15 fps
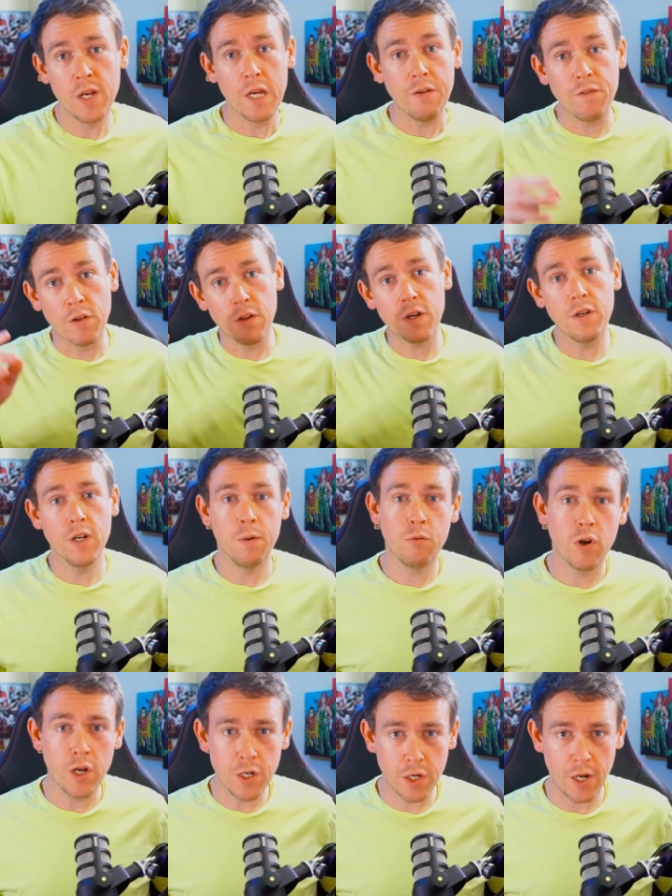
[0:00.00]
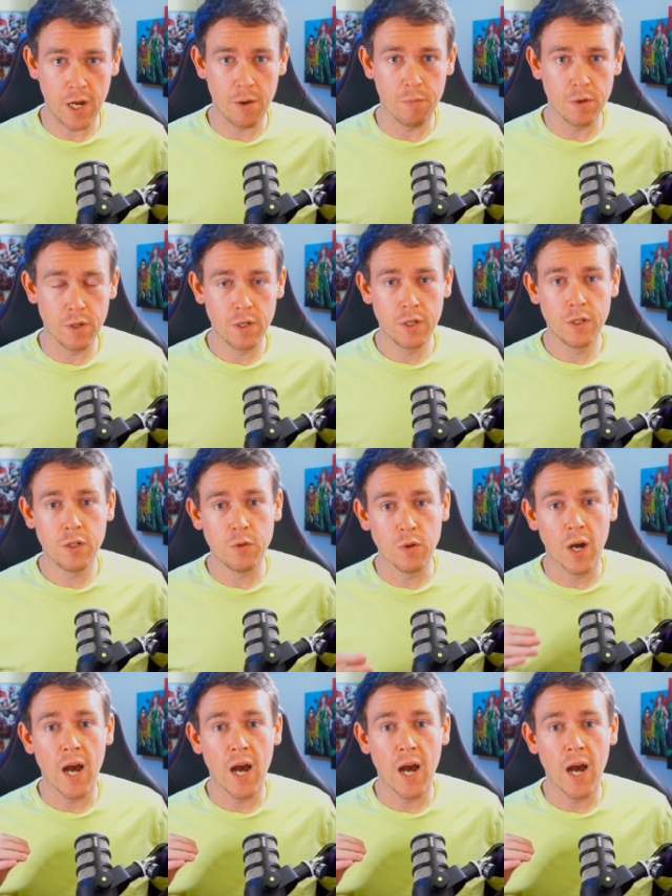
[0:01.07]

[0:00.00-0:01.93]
If you're looking to upgrade your camera to a